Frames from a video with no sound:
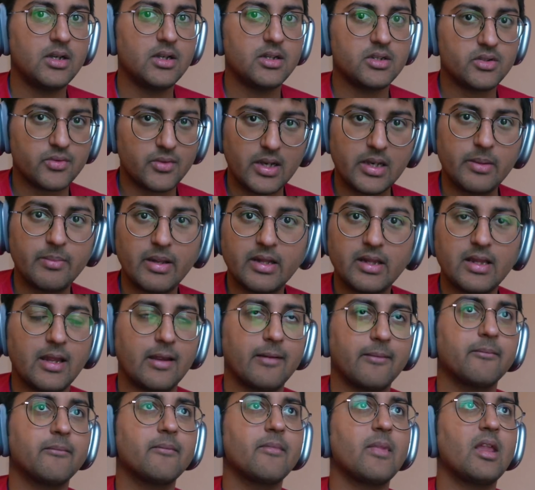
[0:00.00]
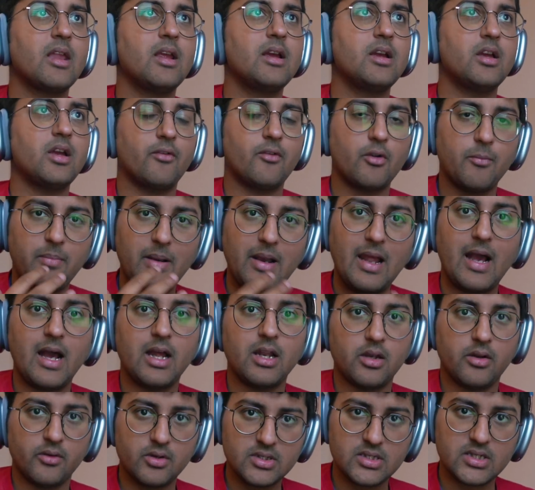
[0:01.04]
It's a very big thing. You have to
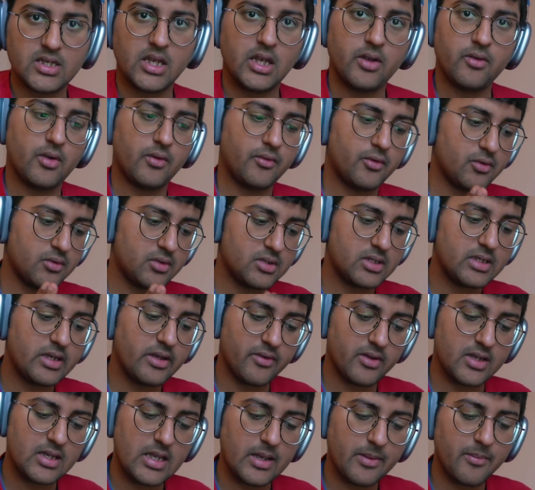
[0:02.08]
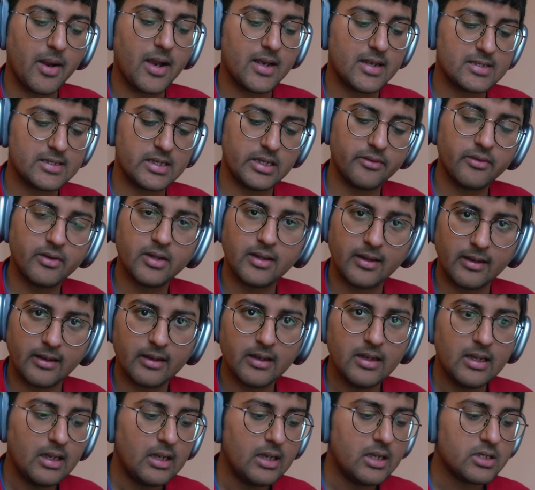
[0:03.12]
plan, you have to save, you have to give EMIs and everything.
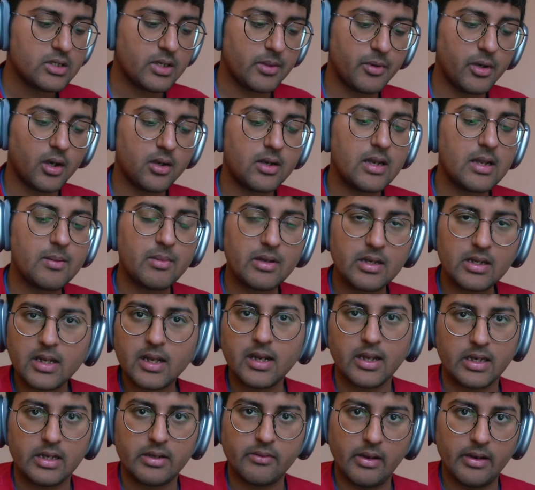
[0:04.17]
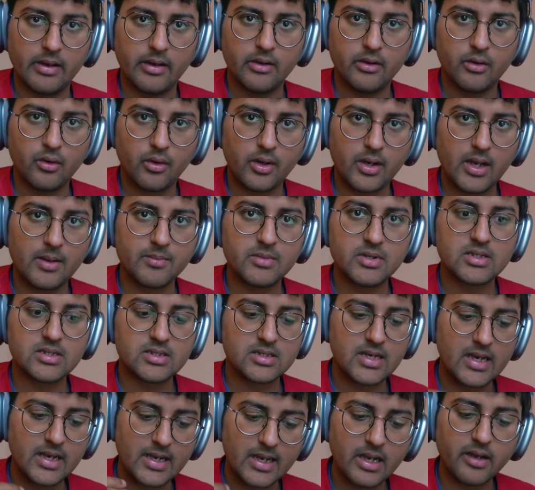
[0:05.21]
So I'm not demeaning anyone. Okay, I'm just
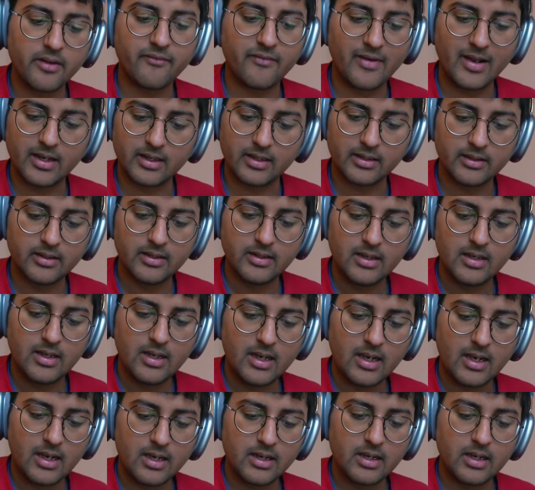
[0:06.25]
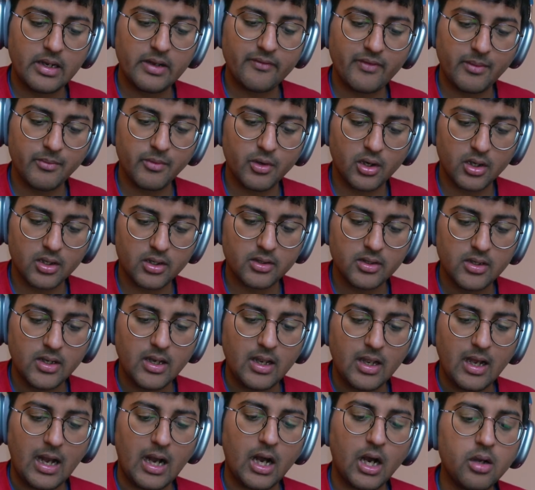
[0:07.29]
stating a fact. And if I'm not,
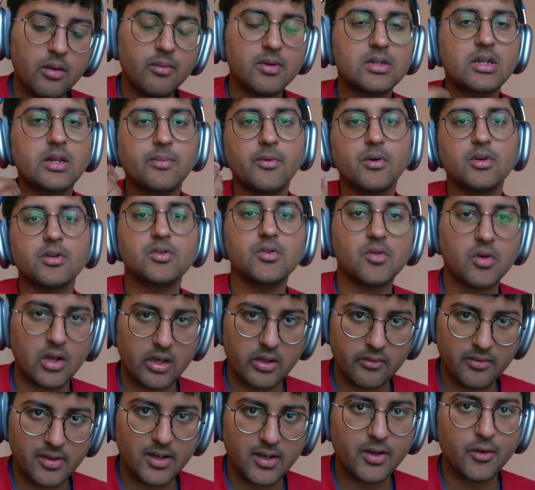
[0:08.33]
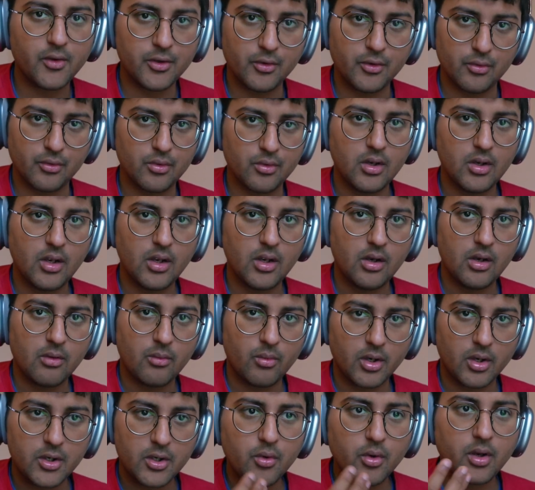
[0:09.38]
how am I supposed to convey to you
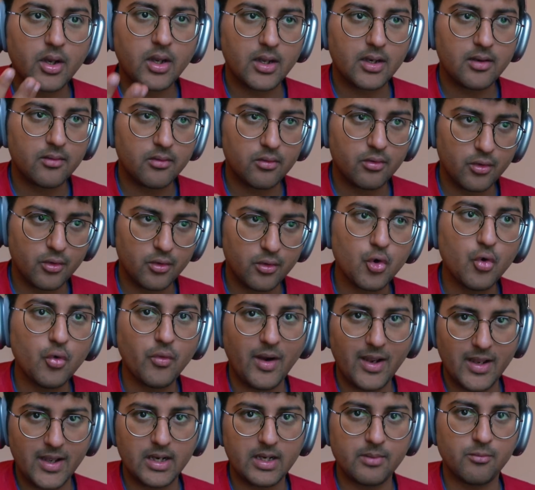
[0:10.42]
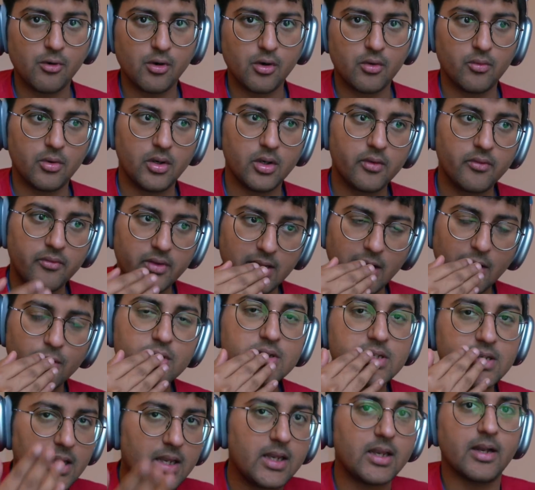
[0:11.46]
what you can do via remote work without
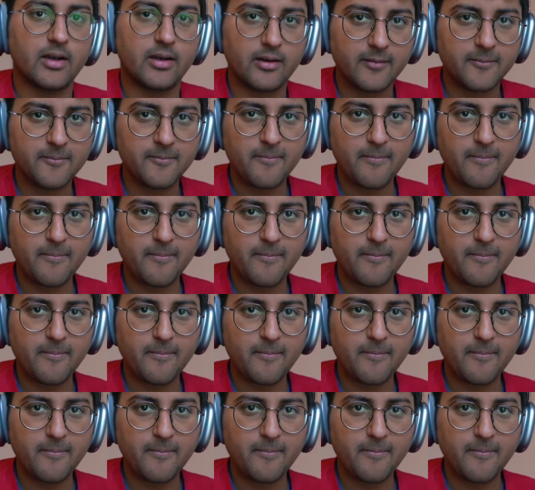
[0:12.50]
saying it?